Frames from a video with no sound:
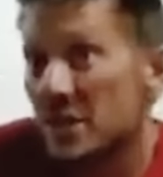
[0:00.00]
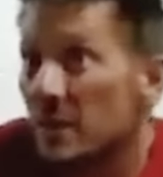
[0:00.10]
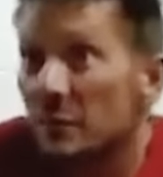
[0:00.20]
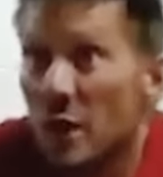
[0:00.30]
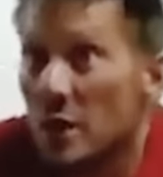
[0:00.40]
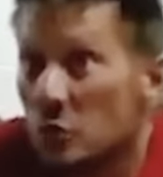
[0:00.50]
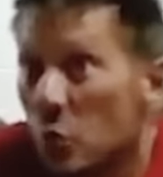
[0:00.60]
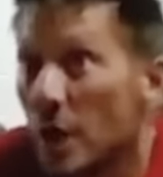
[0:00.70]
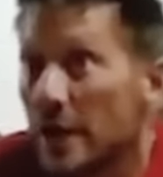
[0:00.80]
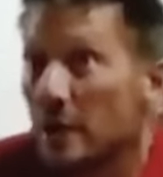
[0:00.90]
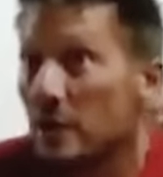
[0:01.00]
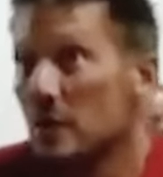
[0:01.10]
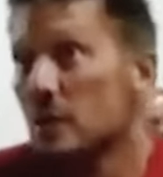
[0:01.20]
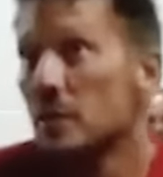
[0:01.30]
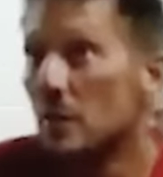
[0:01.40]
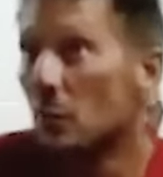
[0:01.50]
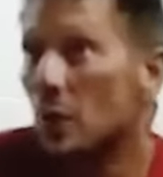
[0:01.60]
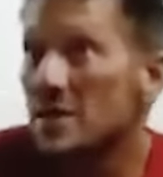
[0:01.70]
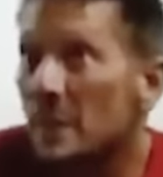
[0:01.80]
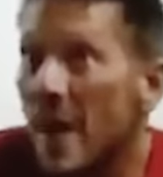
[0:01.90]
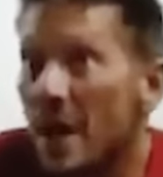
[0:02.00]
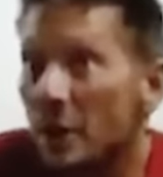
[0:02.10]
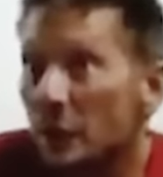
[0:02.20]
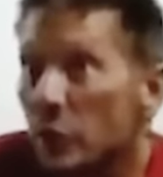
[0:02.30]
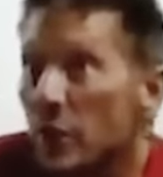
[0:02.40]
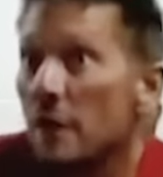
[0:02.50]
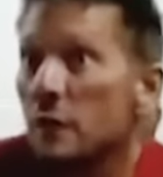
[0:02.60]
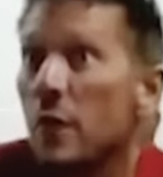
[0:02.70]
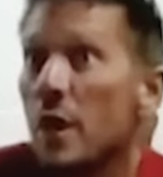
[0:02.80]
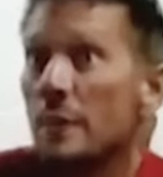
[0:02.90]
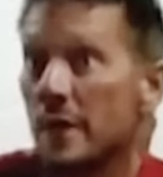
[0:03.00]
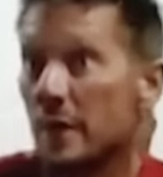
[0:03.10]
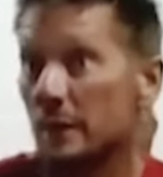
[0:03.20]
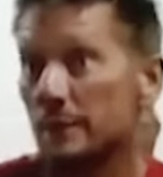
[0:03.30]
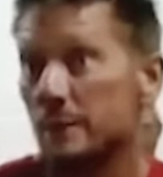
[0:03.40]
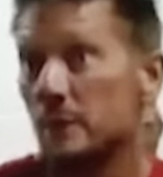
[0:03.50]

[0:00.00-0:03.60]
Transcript: Give me 20. What does it matter if you already have your mind made up?